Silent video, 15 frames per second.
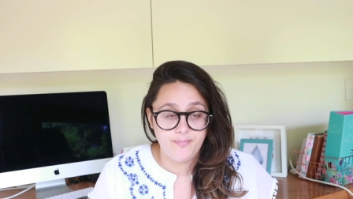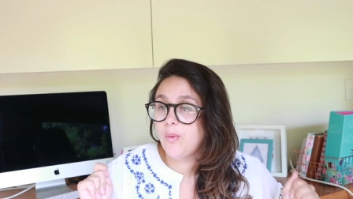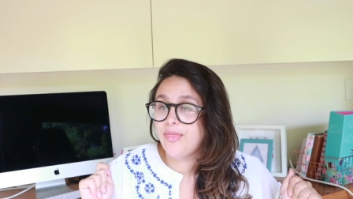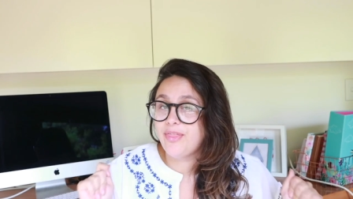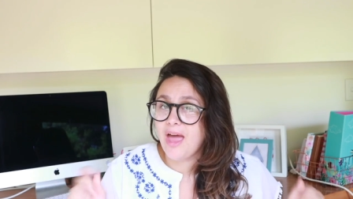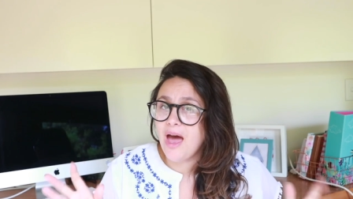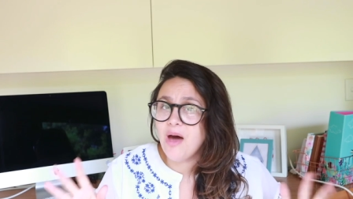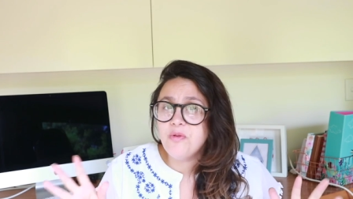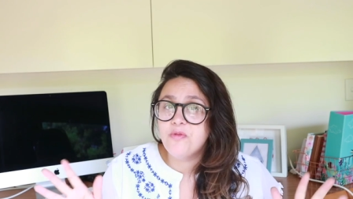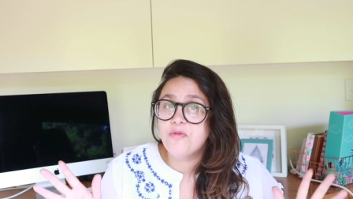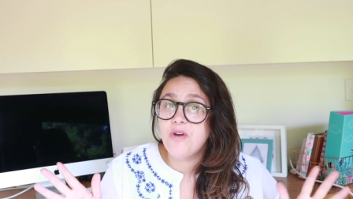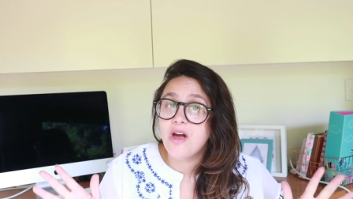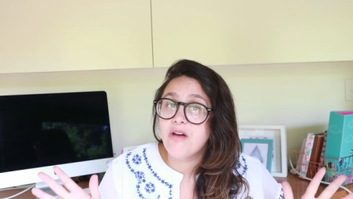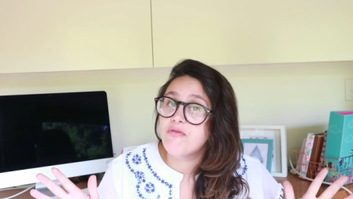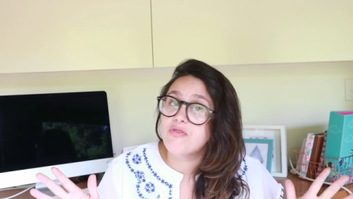Without
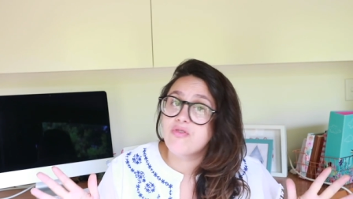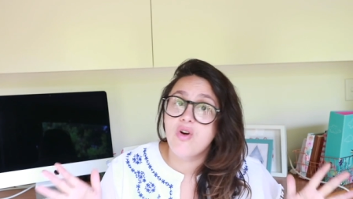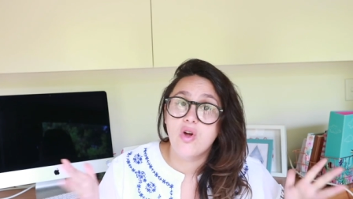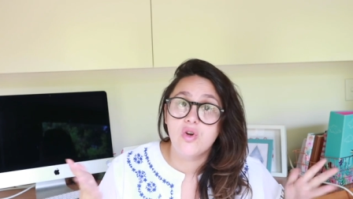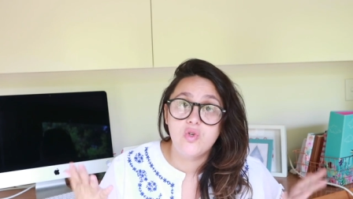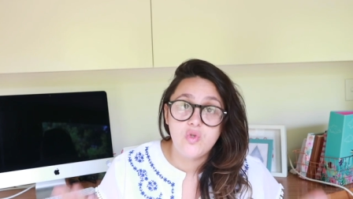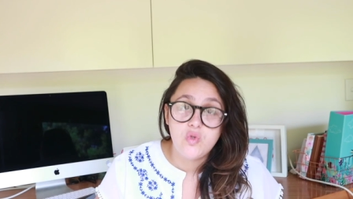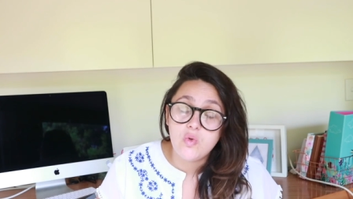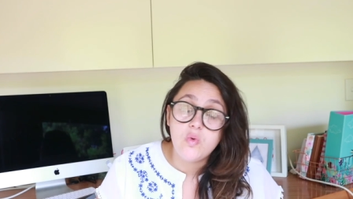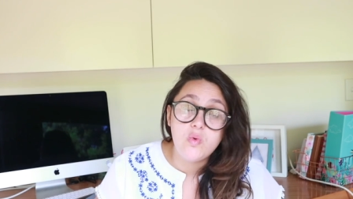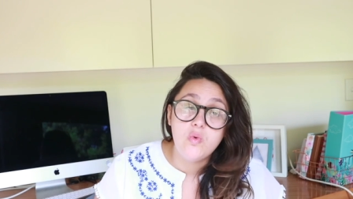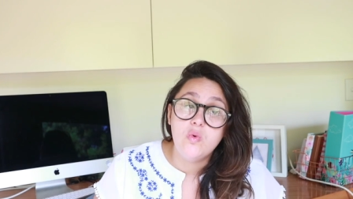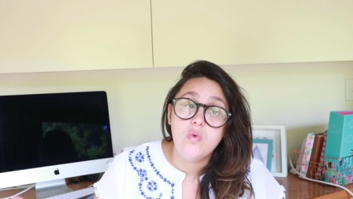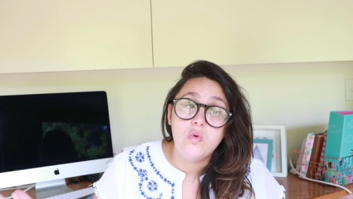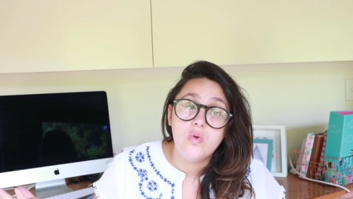further
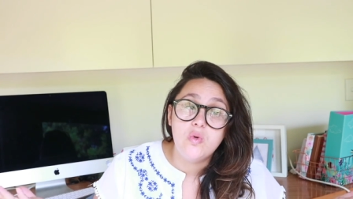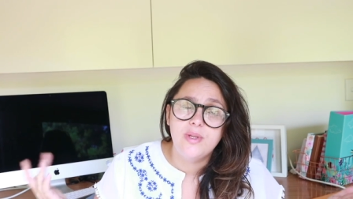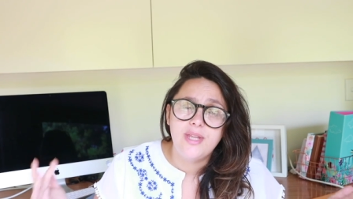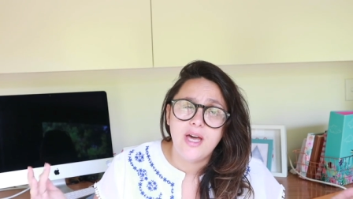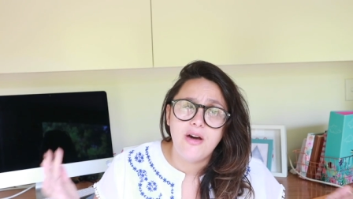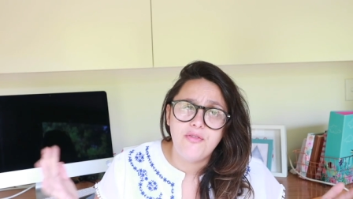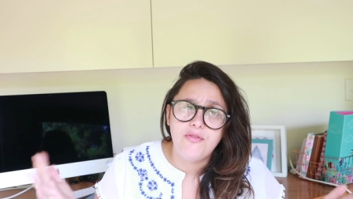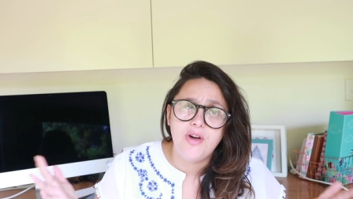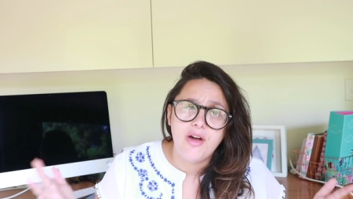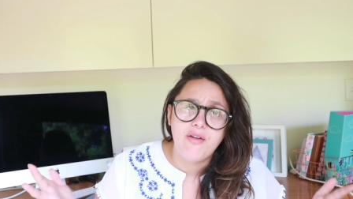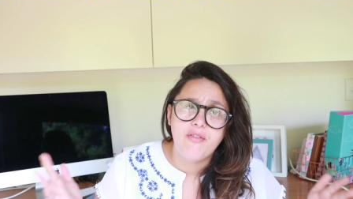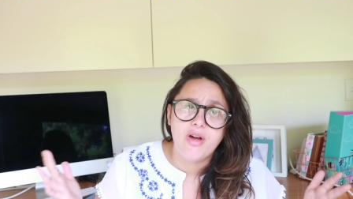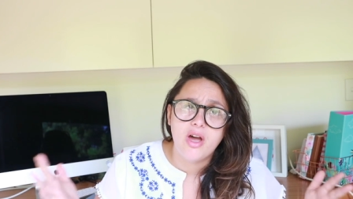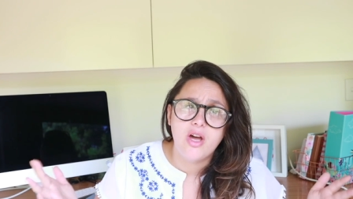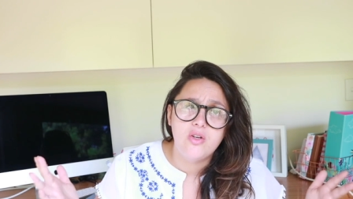ado, that
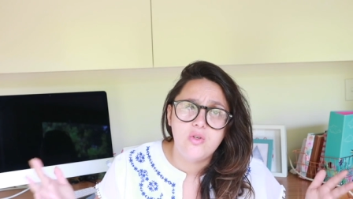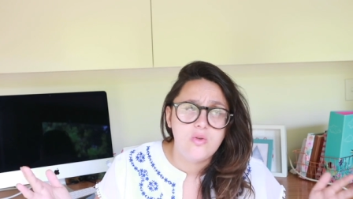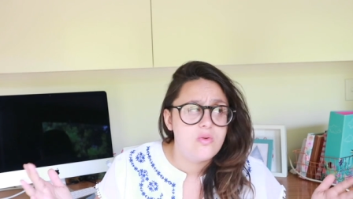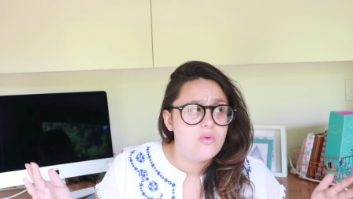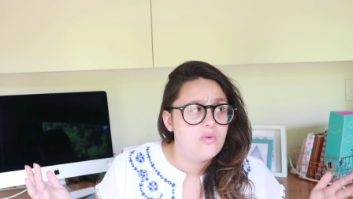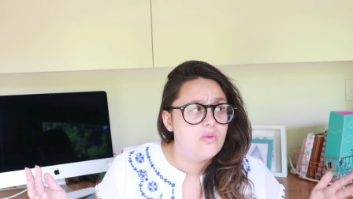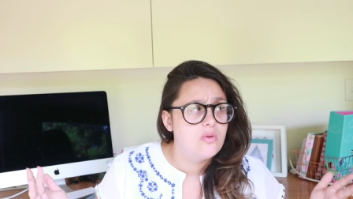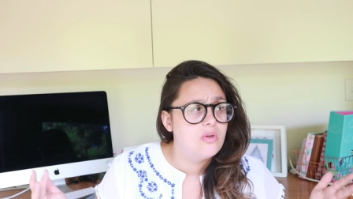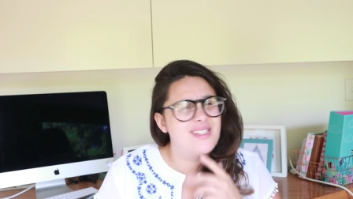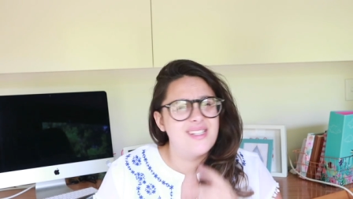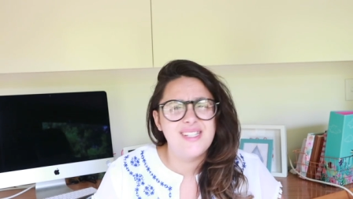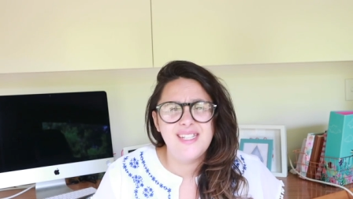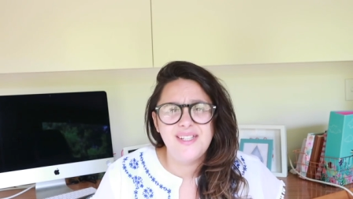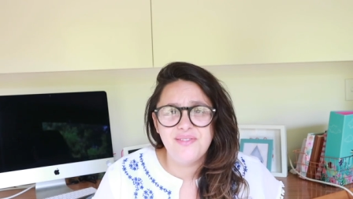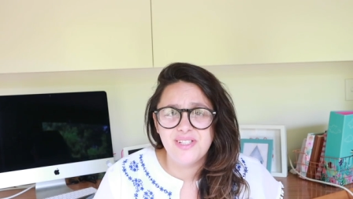
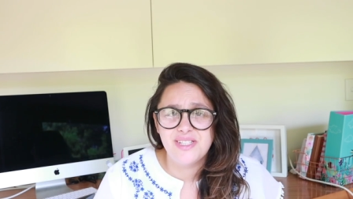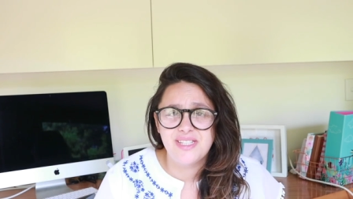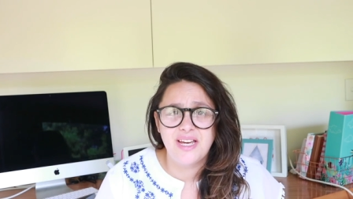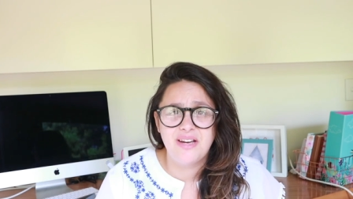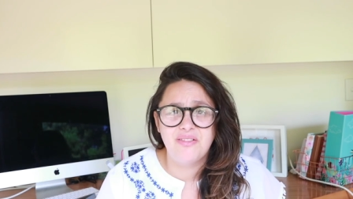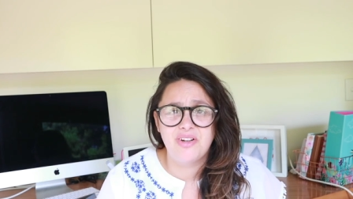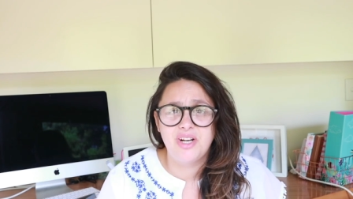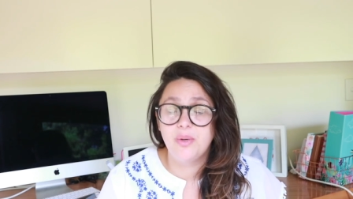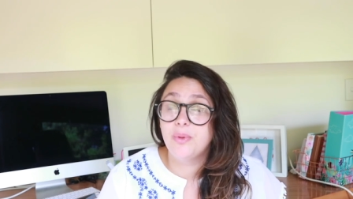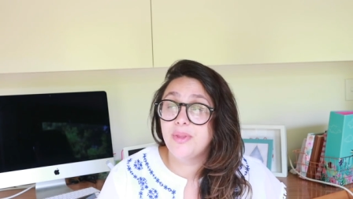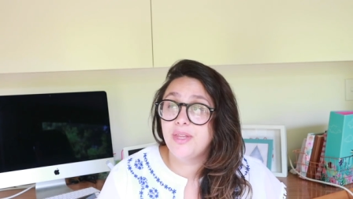doesn't even sound right,